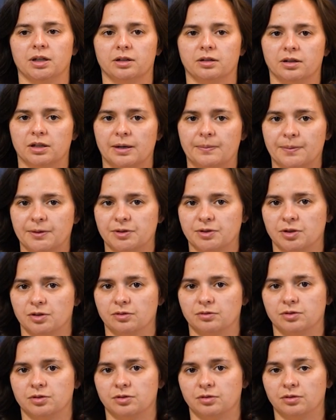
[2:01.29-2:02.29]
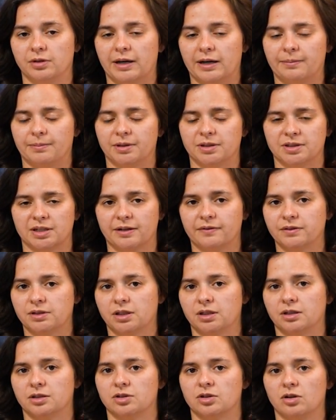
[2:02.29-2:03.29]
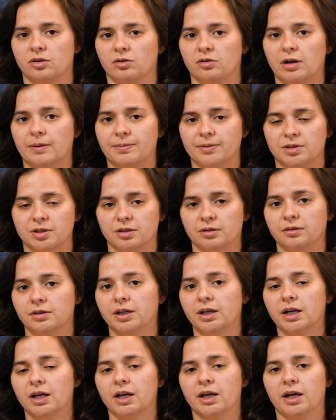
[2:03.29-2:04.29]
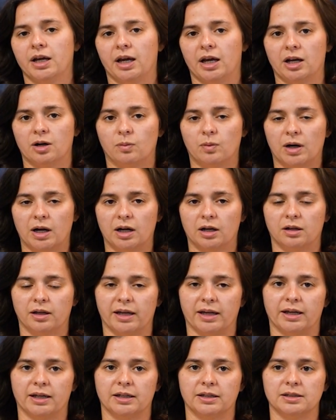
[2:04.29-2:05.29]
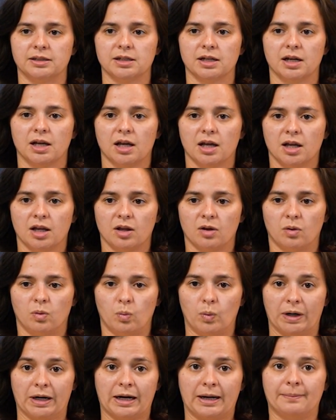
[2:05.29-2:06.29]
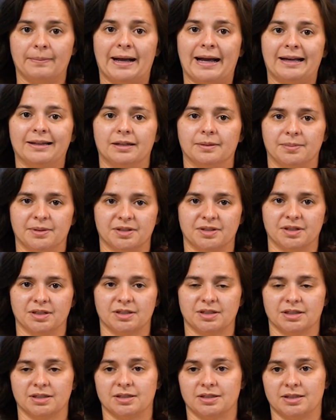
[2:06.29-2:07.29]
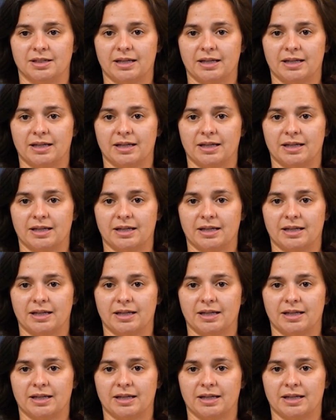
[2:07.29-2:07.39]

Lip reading: a good episode to do that because I haven't done a solo episode in a while, and where I'm at in the business is